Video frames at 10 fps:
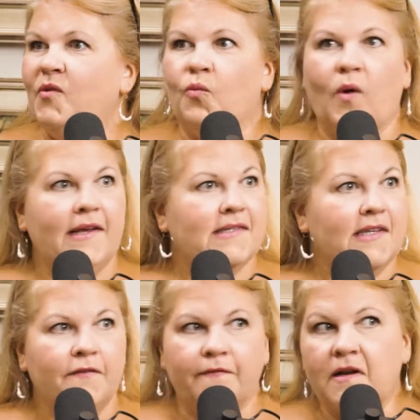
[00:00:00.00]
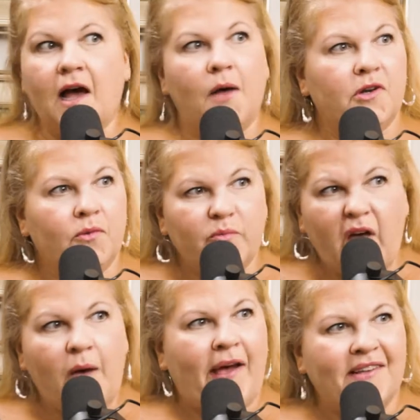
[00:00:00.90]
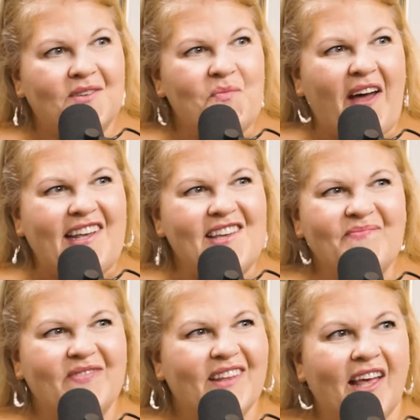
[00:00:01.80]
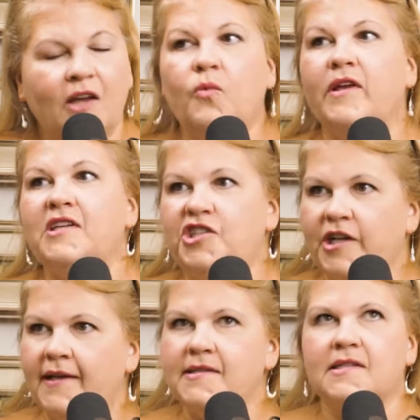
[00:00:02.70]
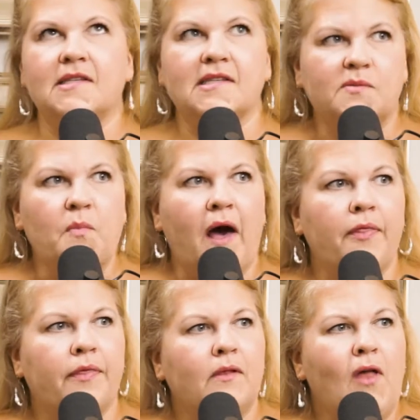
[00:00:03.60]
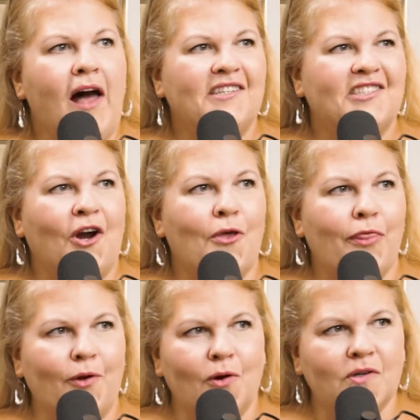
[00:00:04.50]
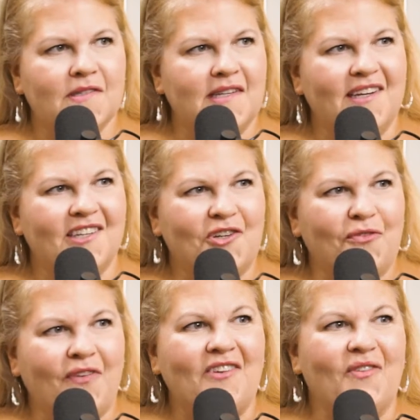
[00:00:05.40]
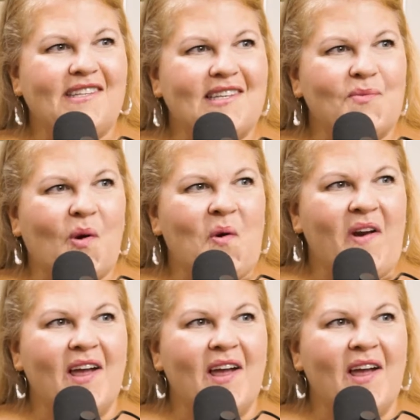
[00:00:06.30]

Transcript: Raising phenomenal amounts of money. And we just this month launched our third signature fundraising program.